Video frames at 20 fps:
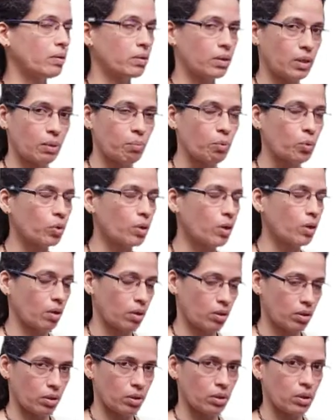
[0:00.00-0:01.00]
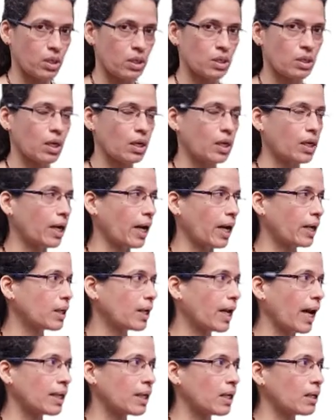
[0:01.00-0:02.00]
remove or just retract the
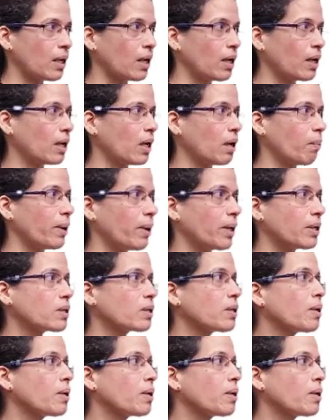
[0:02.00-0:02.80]
catheter a little bit.